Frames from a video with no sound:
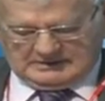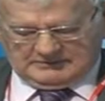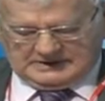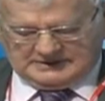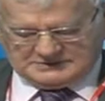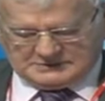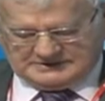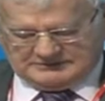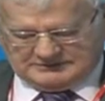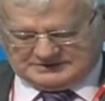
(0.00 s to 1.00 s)
in the
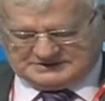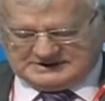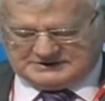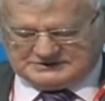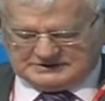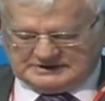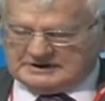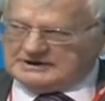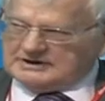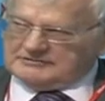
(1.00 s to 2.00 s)
21st century,
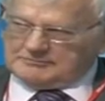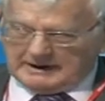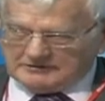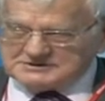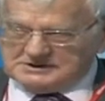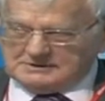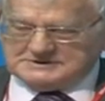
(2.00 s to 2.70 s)
if maritime